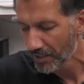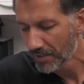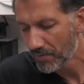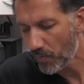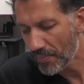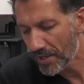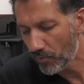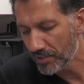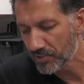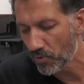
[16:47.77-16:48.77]
But one thing I
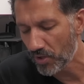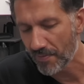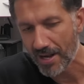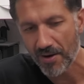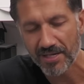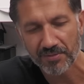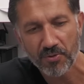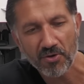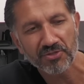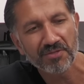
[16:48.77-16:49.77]
wanted to talk about, and it's
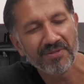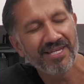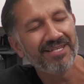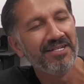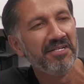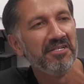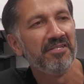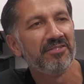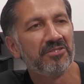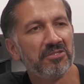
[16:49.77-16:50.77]
possibly
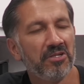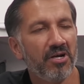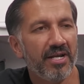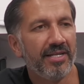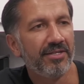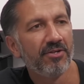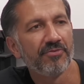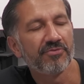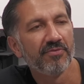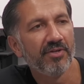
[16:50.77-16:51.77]
slightly
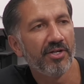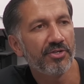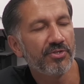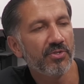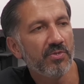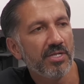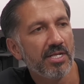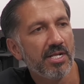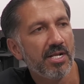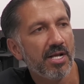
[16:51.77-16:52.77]
controversial,
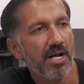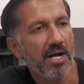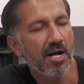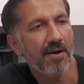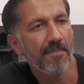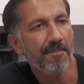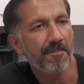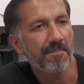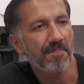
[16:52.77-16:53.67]
but